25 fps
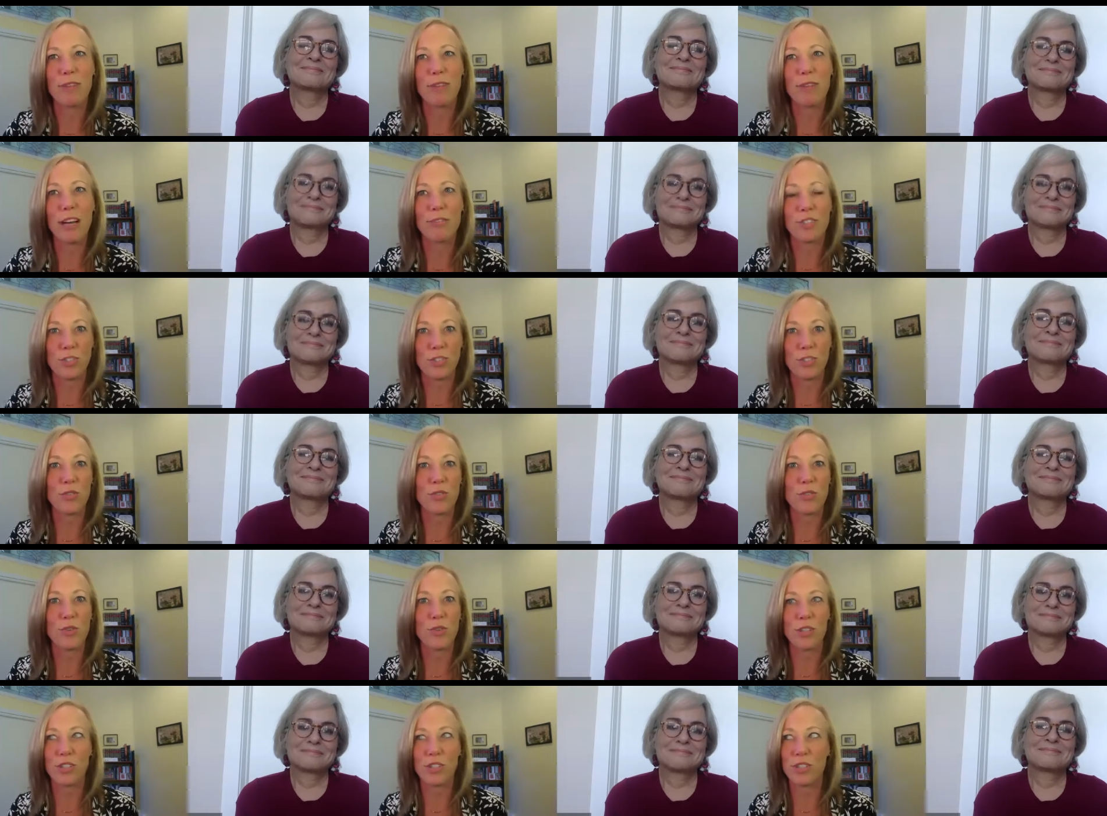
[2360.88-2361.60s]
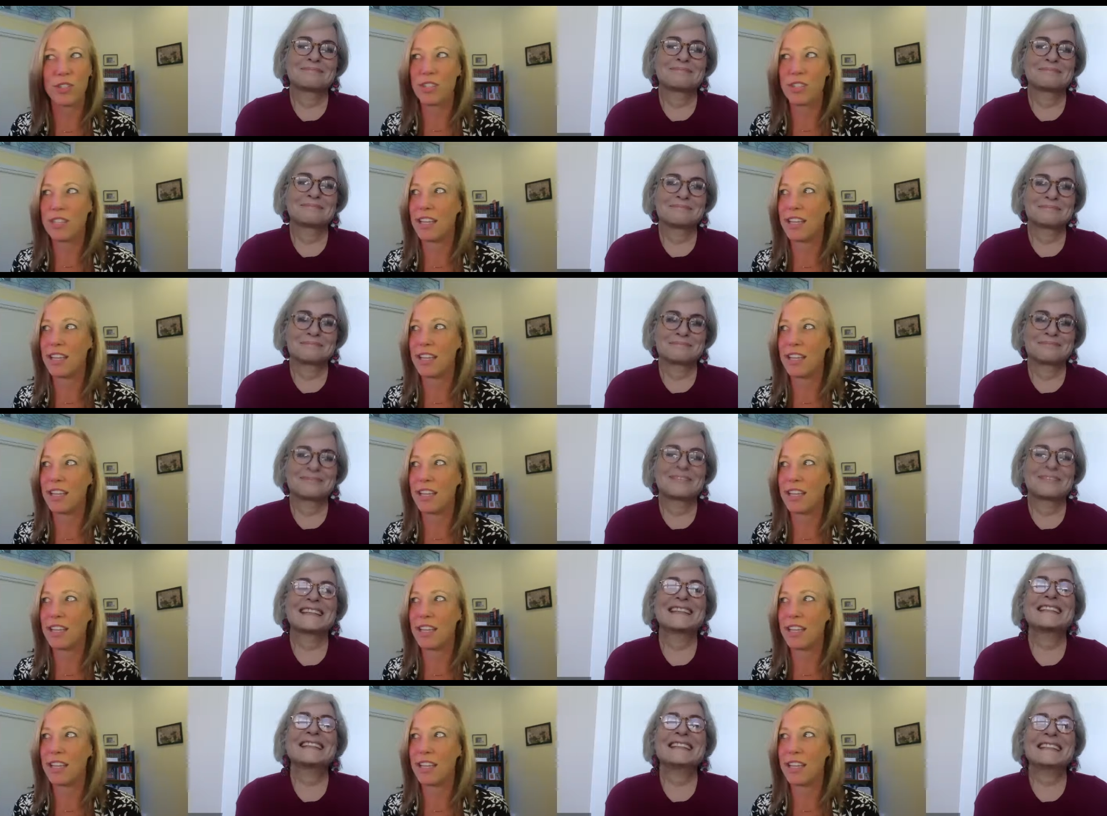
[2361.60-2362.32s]
Speaker 1: You may remember this.
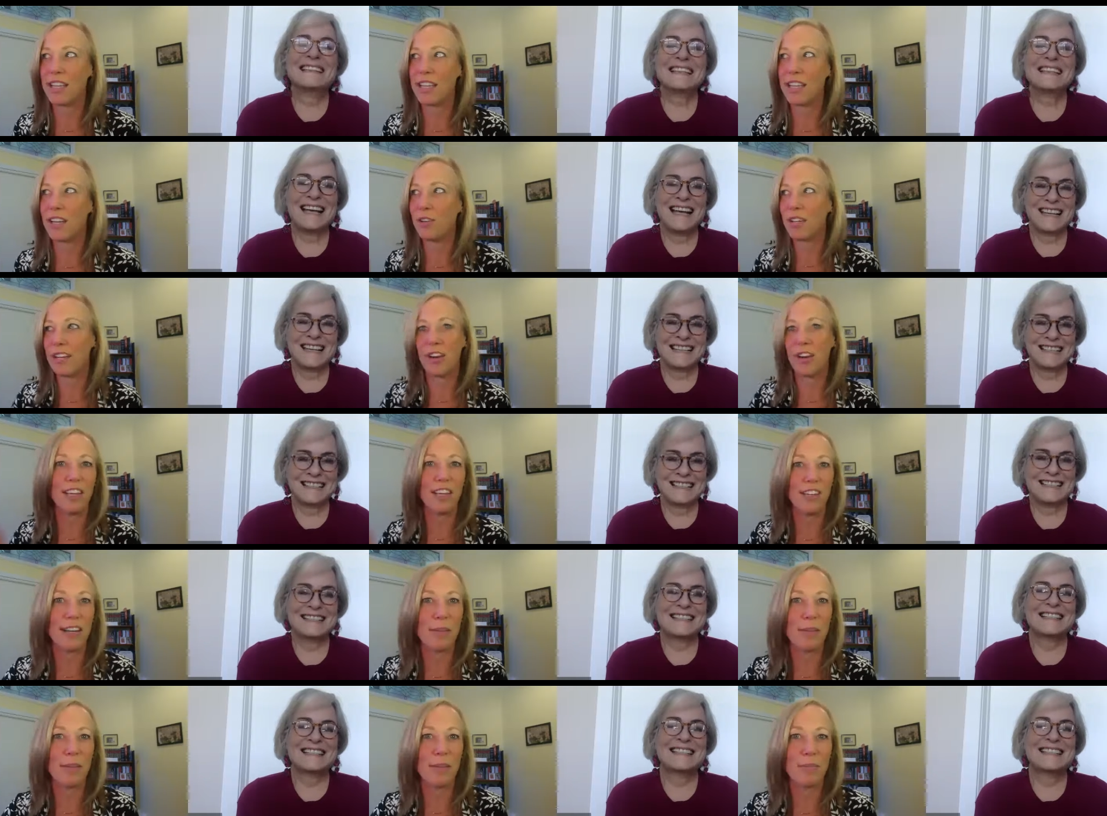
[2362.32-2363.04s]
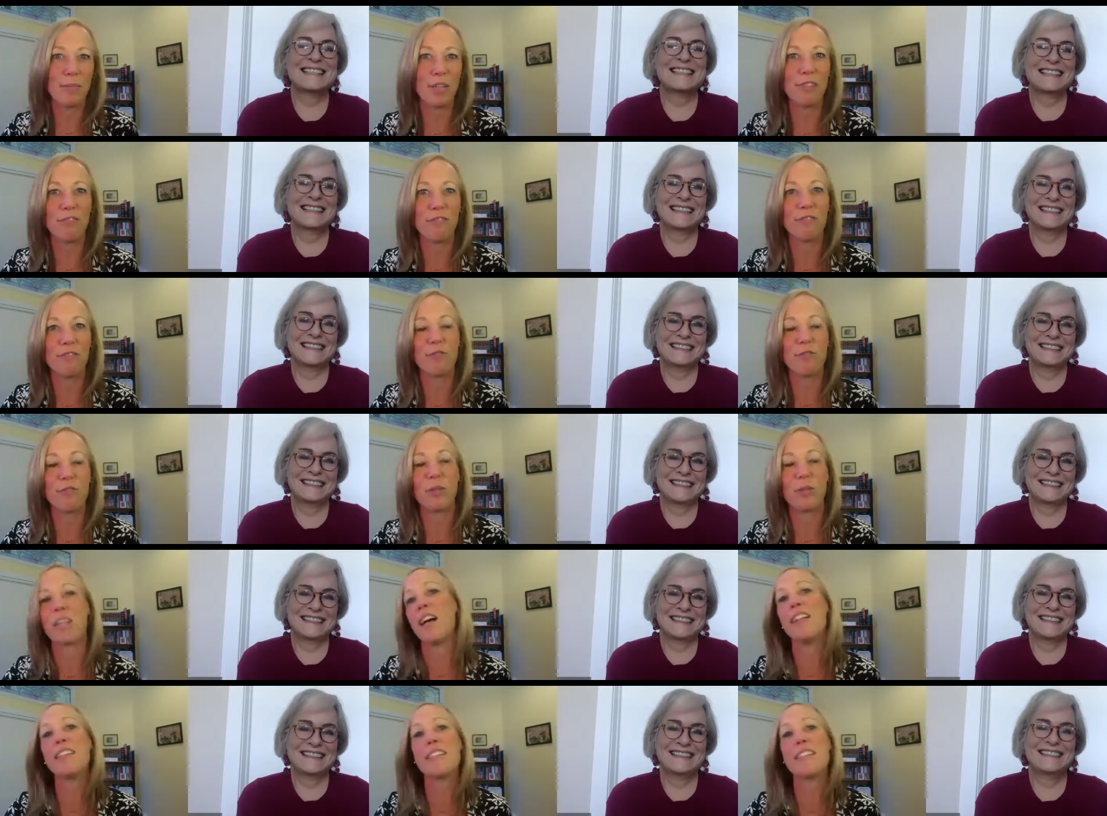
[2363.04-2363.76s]
We went around to stores
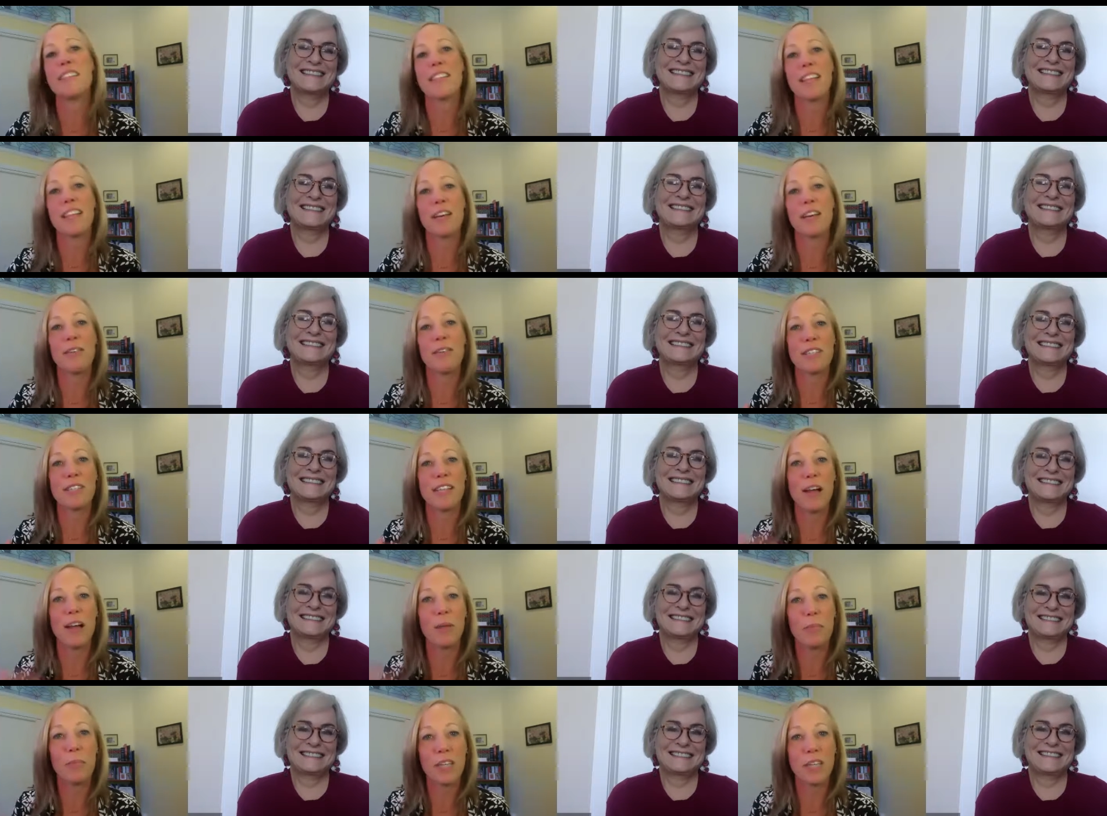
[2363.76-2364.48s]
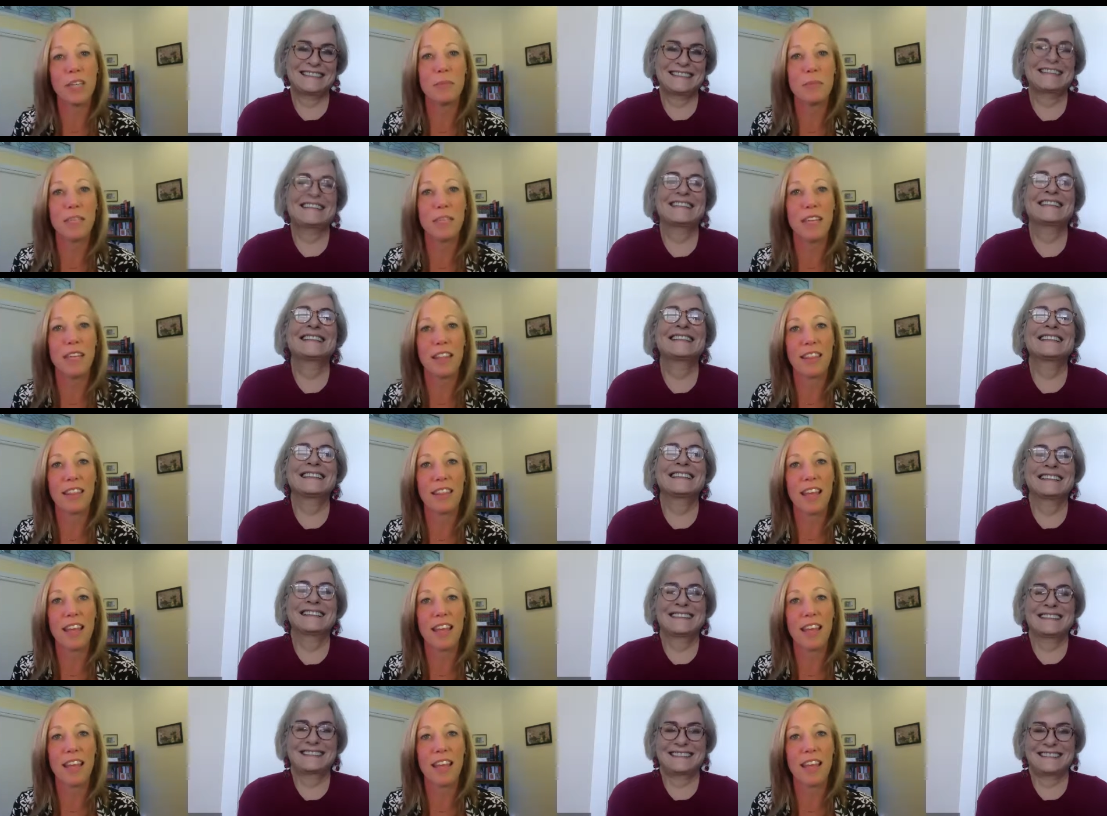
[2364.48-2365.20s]
that are in our area up here in
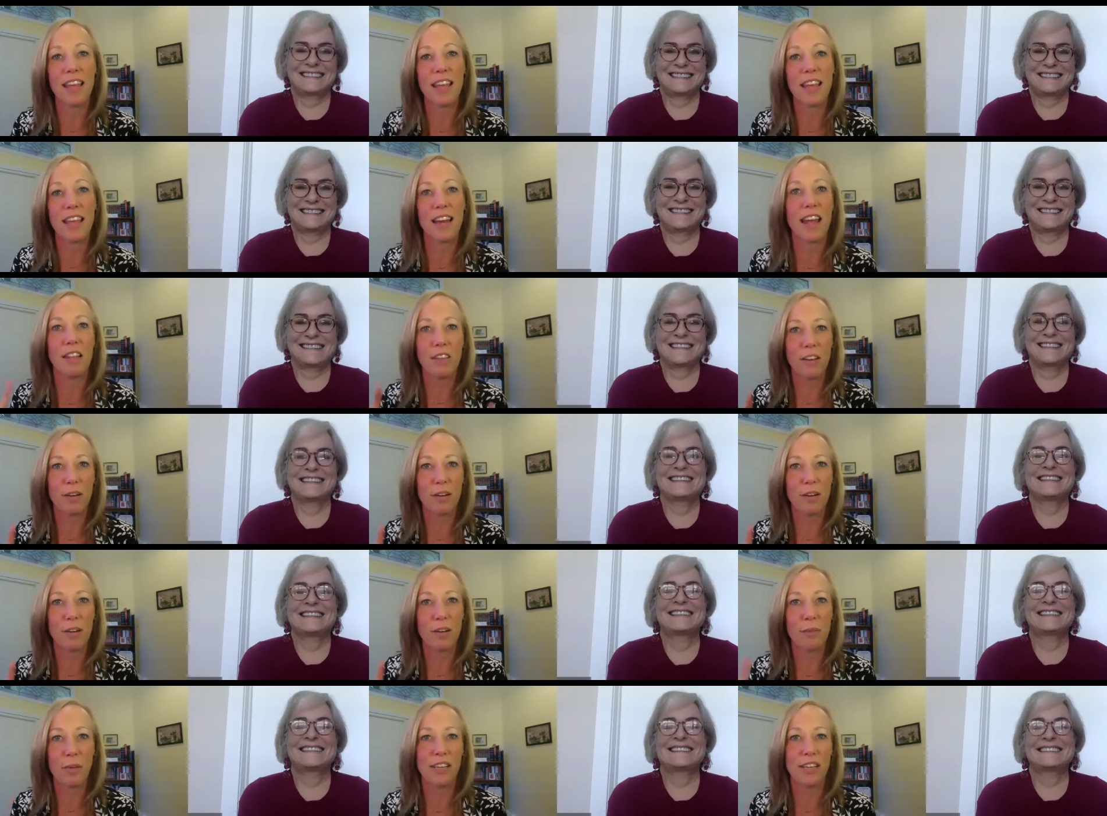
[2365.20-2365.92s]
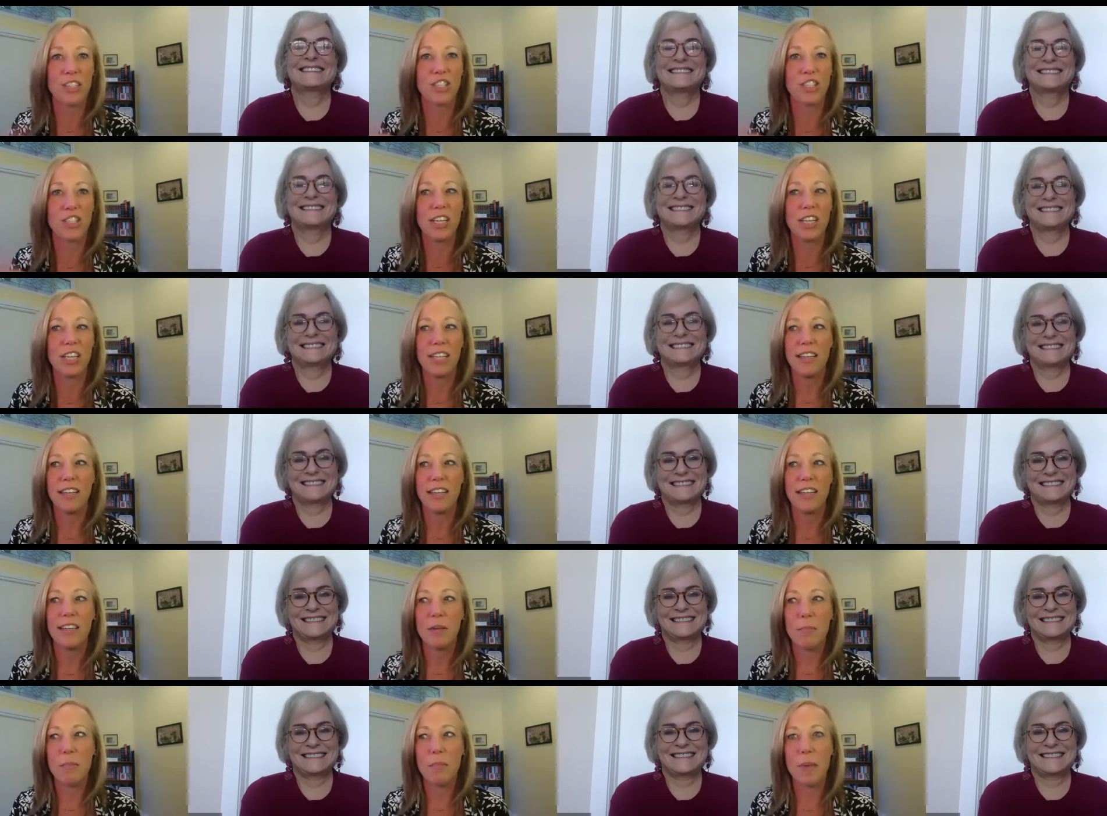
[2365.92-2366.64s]
Fort Collins, and I was helping him
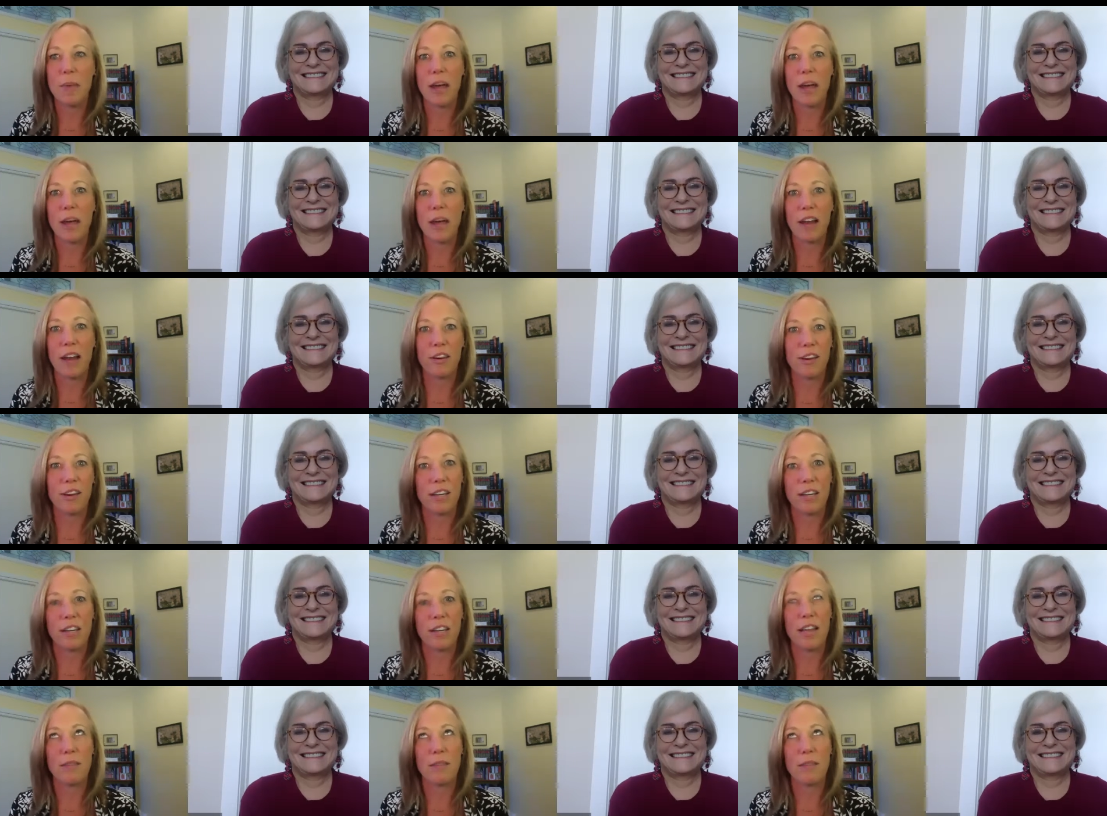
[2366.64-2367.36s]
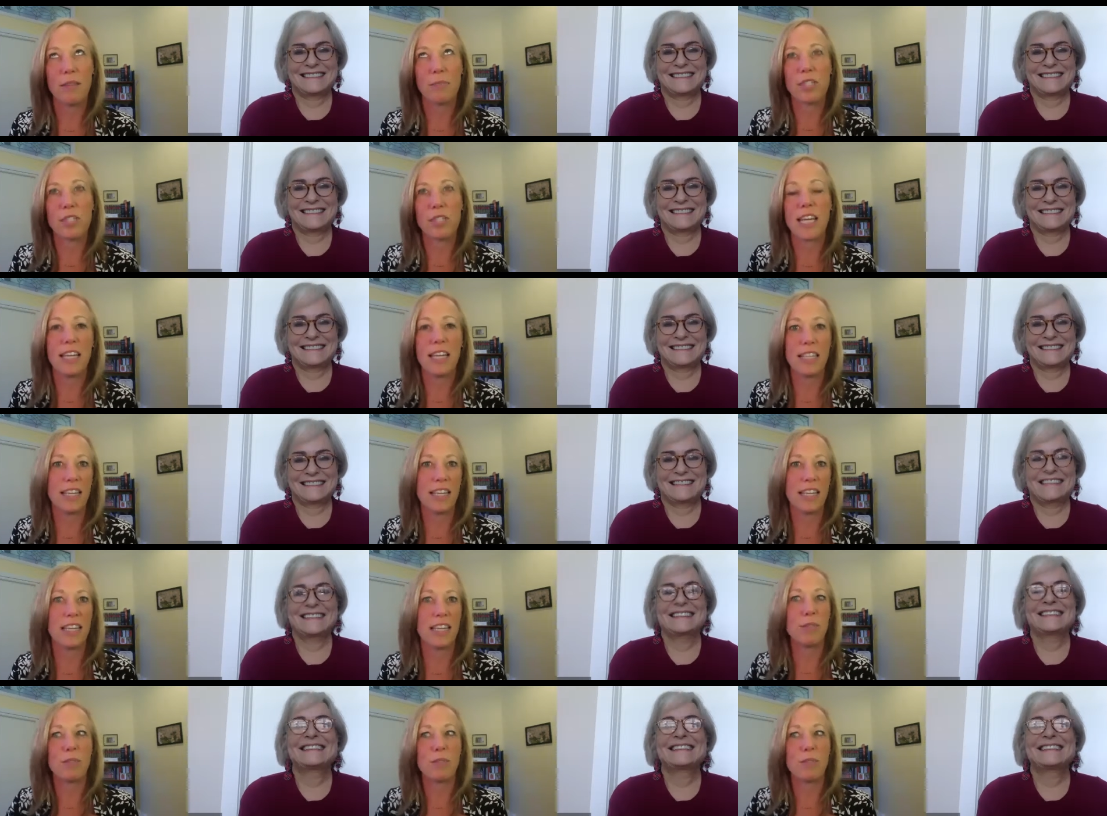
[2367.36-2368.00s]
get that elevator pitch